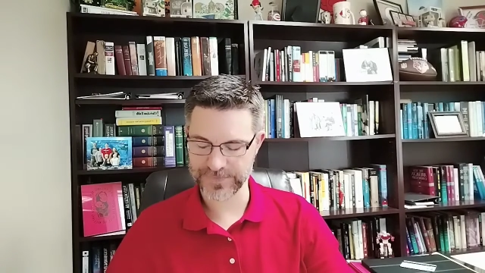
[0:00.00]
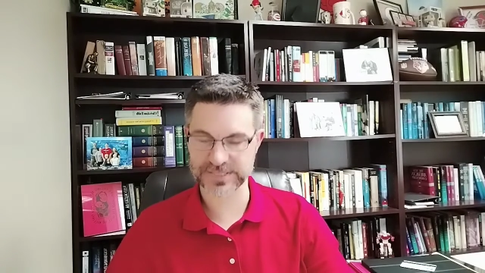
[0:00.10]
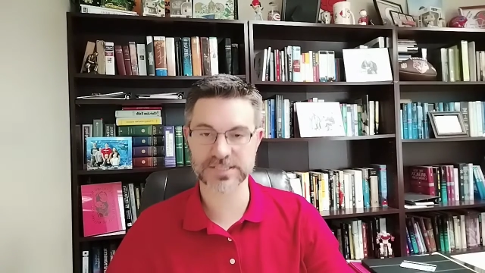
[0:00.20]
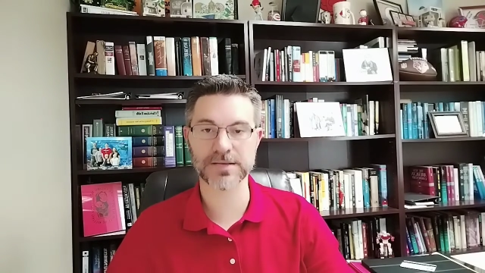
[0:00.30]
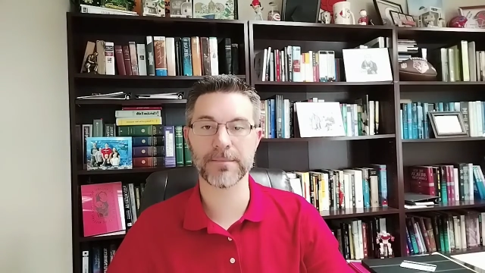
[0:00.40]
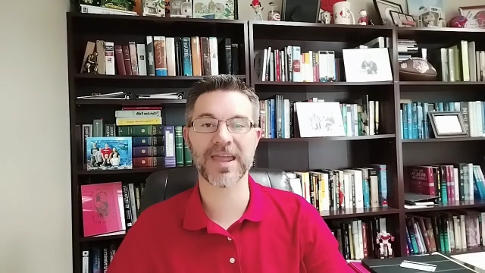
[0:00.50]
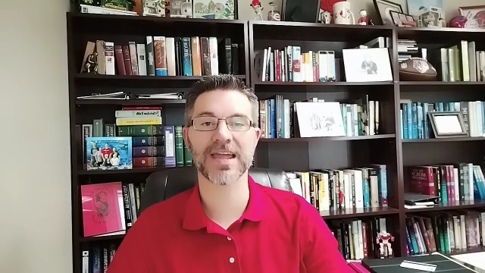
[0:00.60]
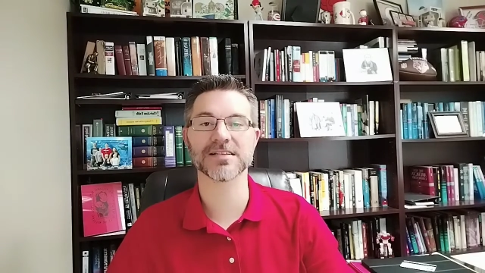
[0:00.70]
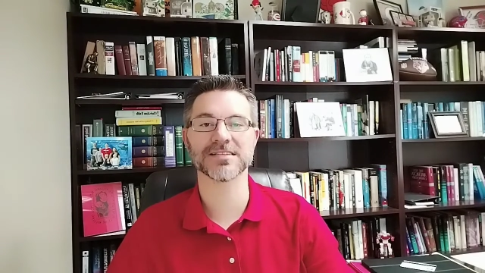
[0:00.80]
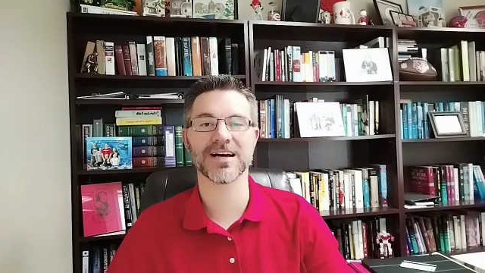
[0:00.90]
This isn't
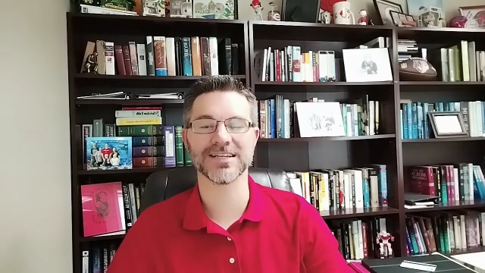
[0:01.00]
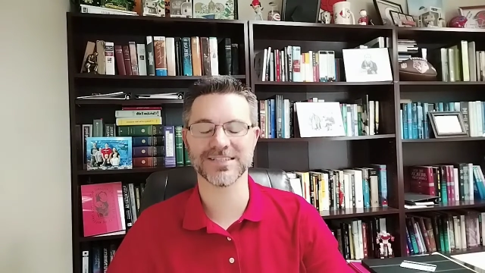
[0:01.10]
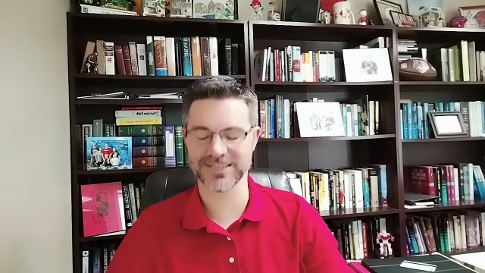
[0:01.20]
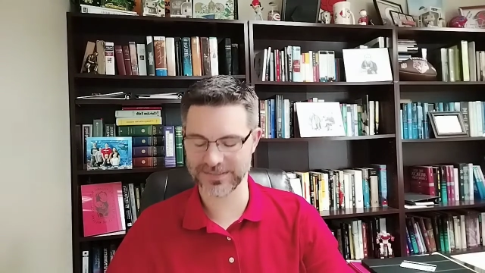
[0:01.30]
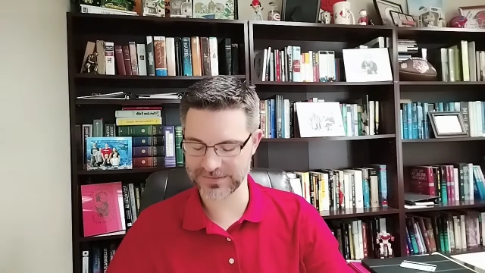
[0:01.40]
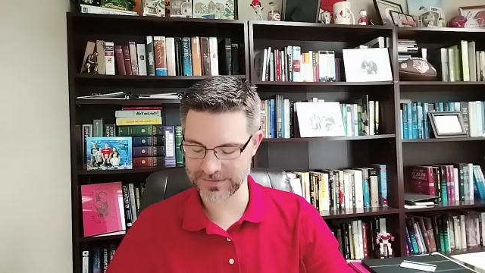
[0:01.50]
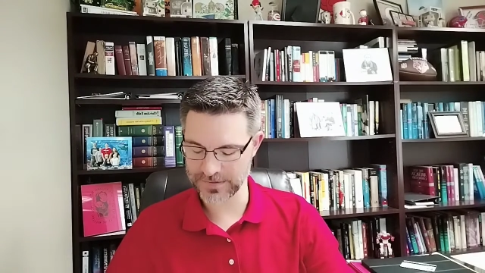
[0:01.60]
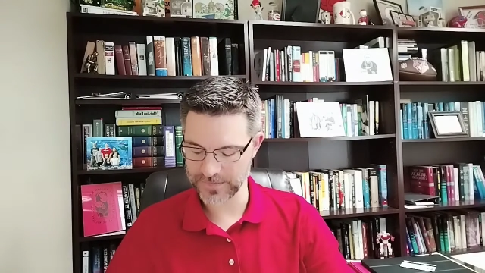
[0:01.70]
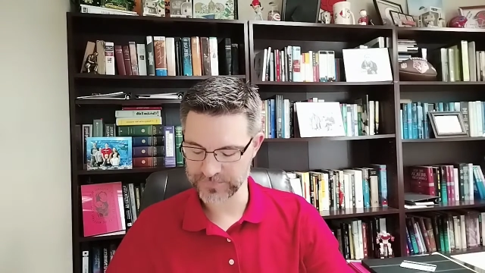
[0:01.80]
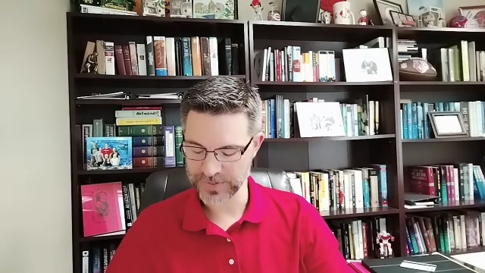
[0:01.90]
man's ideas,
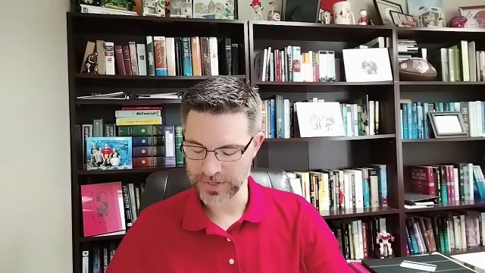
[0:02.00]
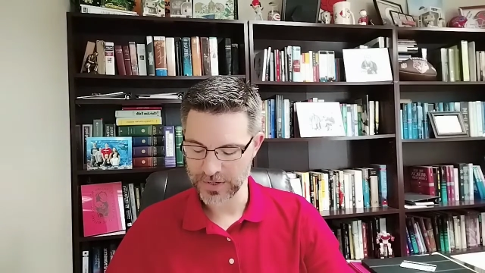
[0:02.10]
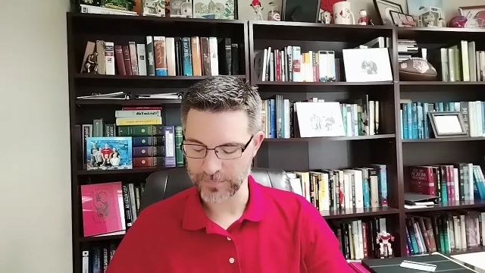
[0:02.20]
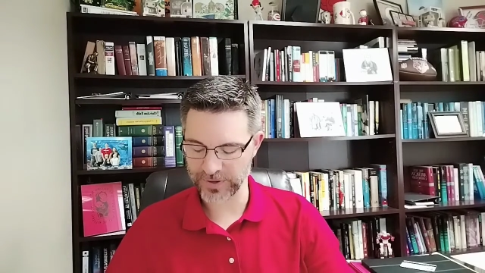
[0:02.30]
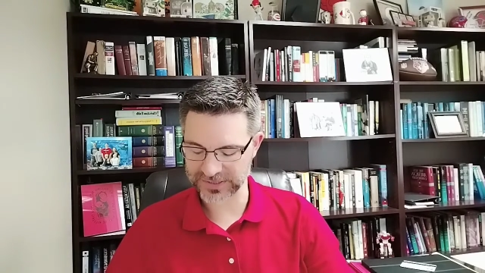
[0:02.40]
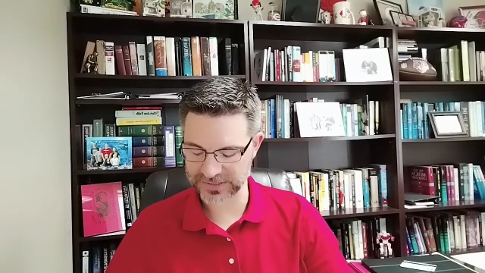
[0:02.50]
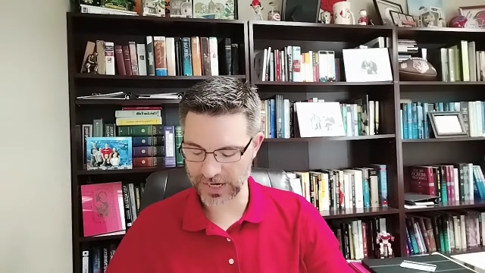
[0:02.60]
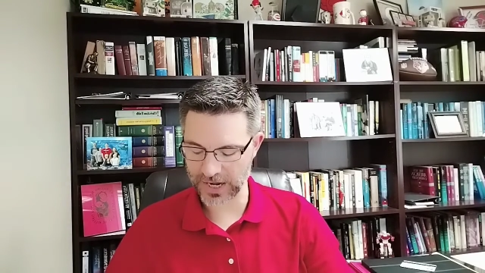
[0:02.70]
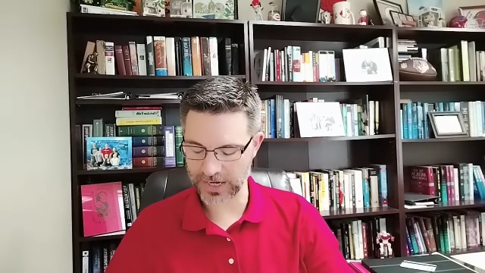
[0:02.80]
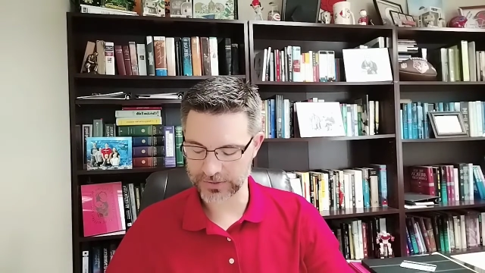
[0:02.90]
but
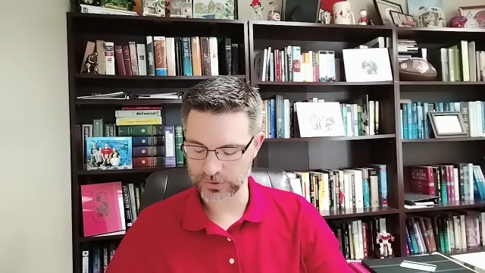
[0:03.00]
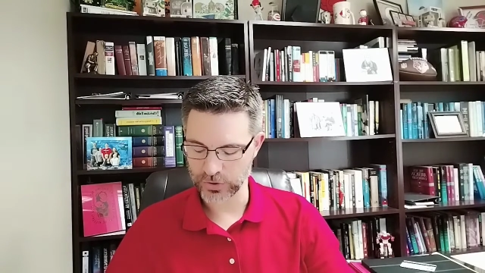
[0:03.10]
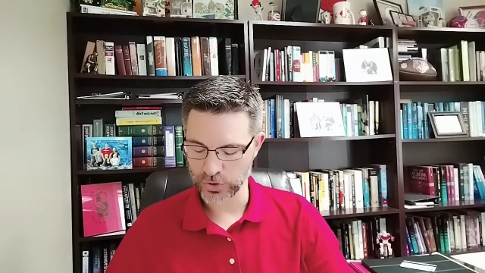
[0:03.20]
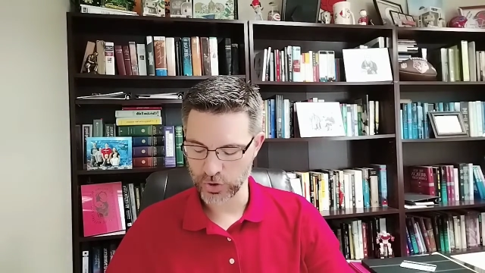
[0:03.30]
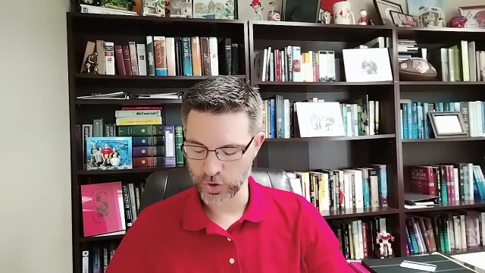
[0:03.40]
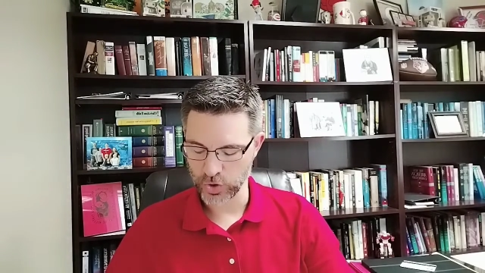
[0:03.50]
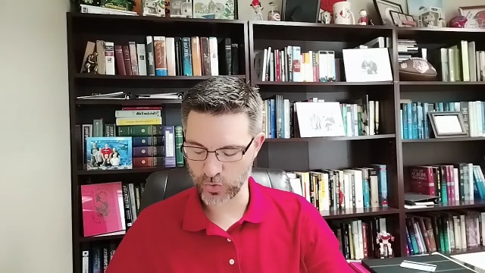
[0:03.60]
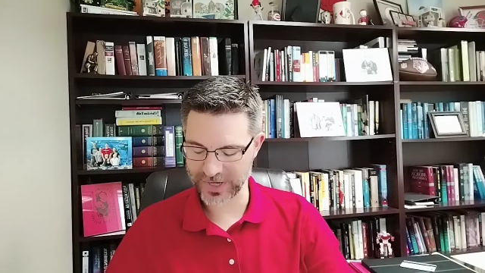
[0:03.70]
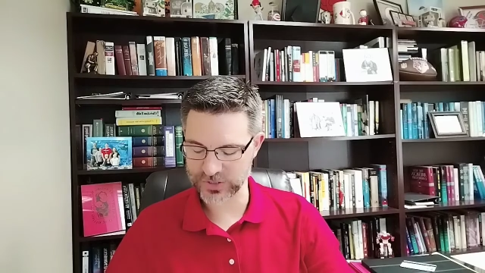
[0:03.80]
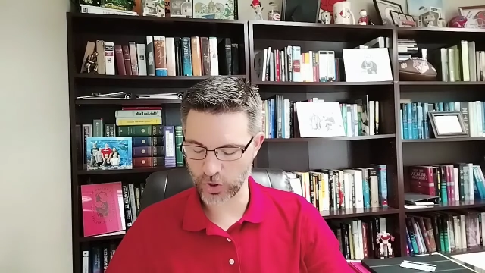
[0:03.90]
God,
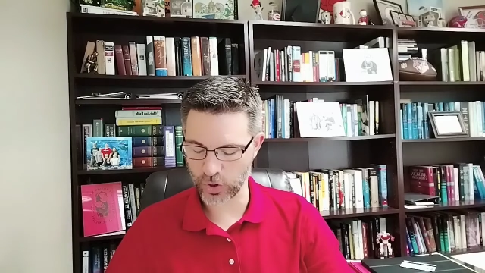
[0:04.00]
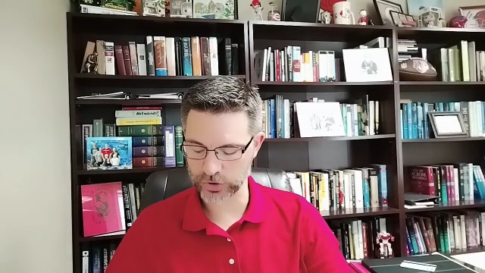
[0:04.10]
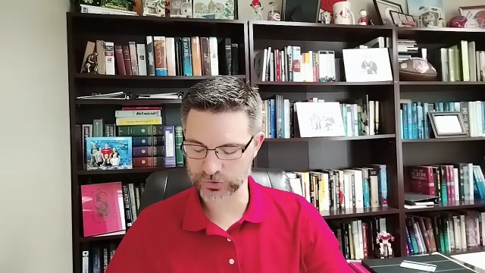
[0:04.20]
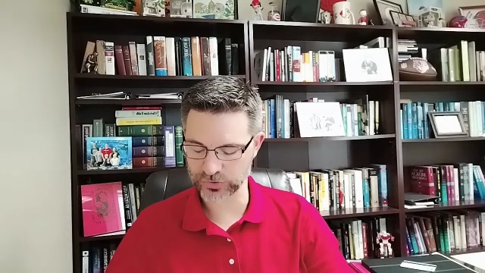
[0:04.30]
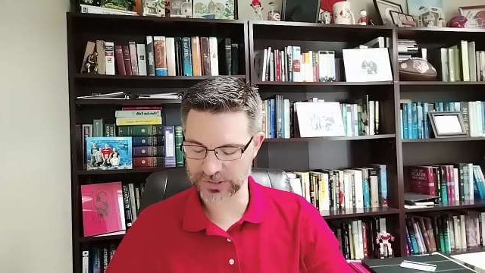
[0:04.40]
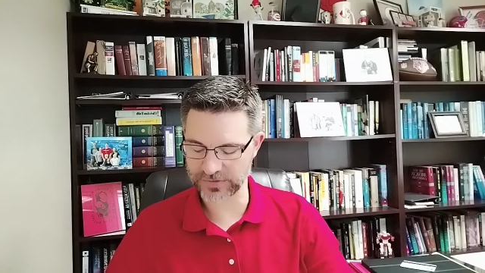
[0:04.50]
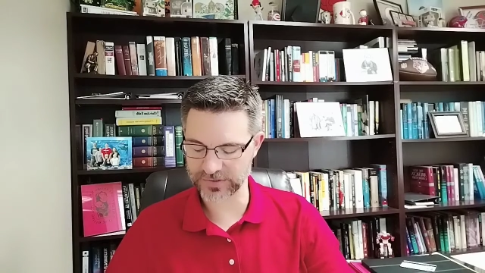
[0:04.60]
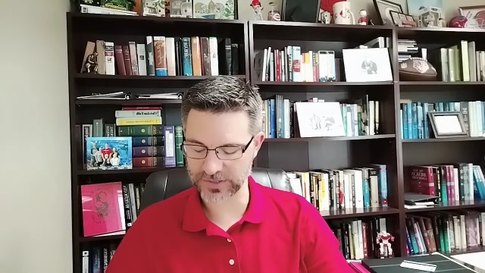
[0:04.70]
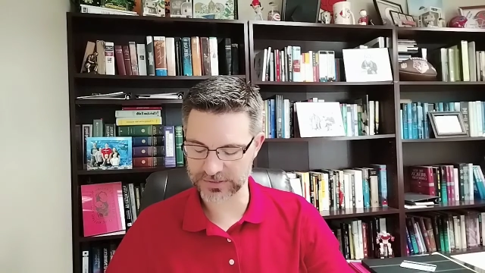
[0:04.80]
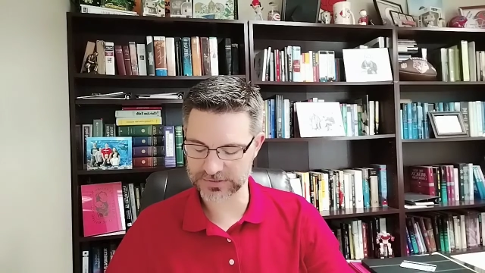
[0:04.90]
who has also
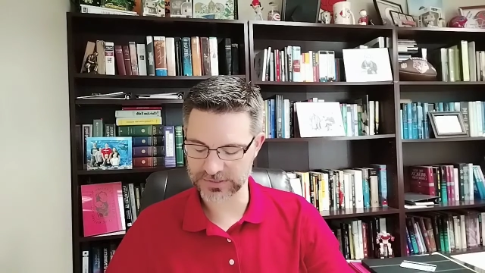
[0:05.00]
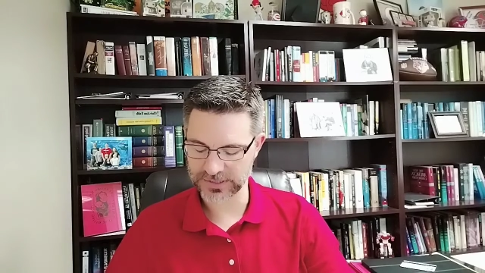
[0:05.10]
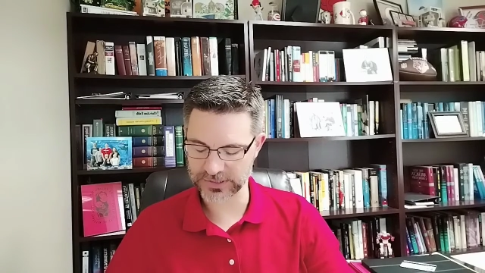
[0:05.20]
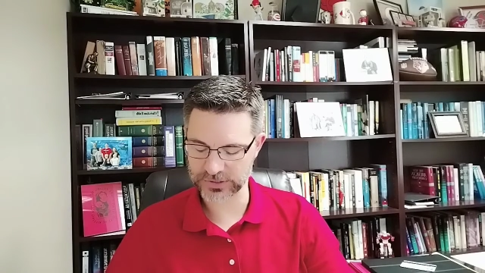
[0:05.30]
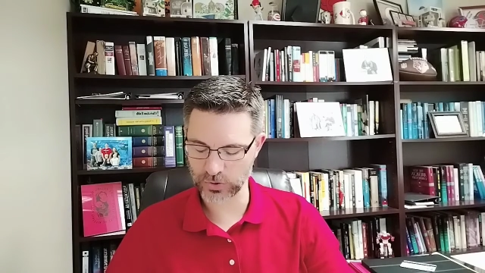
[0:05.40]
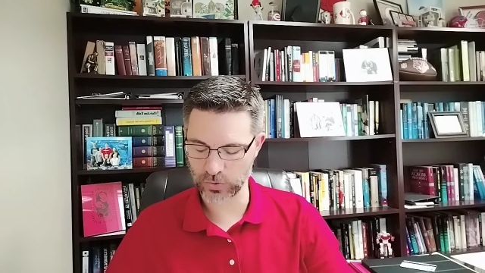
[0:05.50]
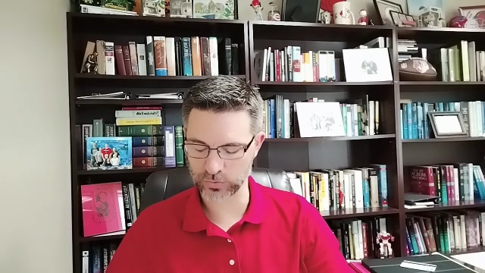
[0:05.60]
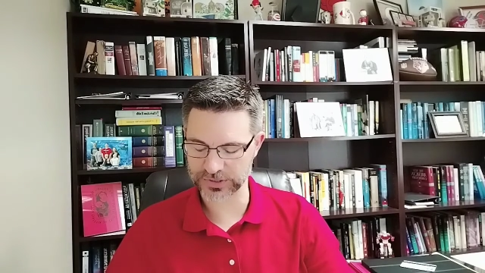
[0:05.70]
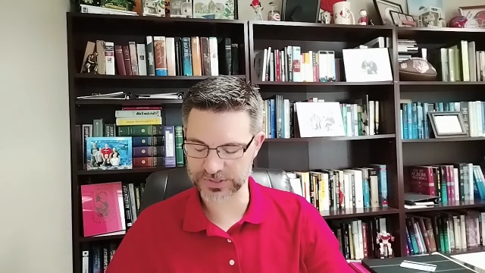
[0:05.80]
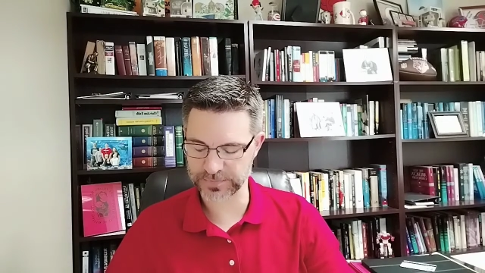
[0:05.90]
given us his
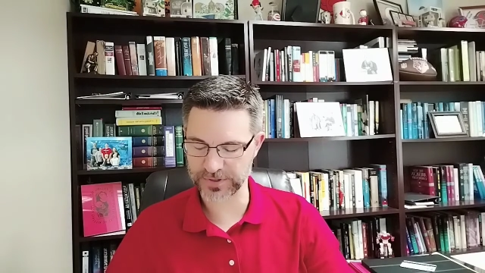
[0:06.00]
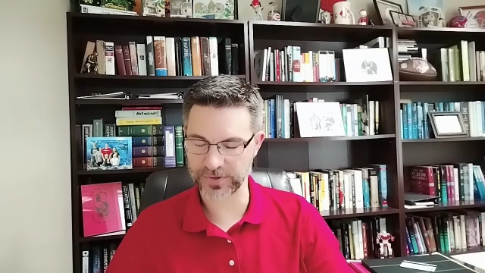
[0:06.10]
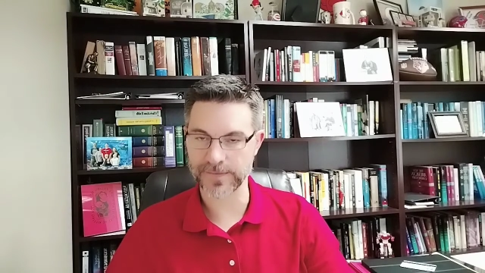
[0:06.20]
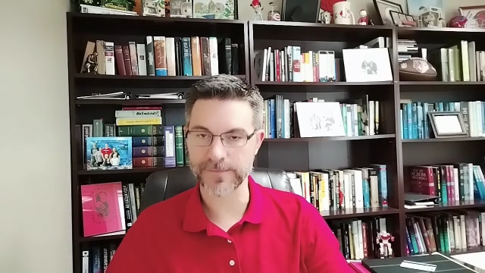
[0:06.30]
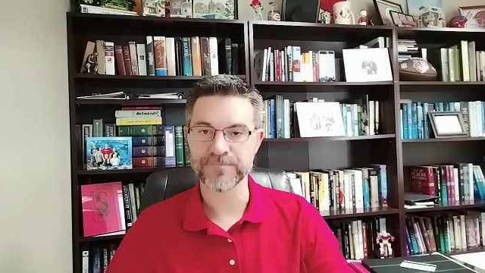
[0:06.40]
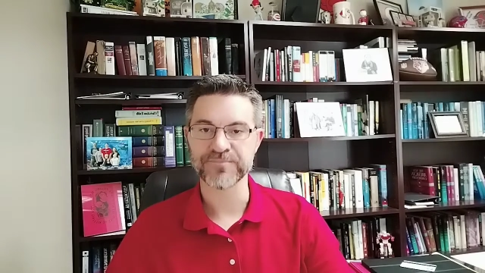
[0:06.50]
Holy Spirit.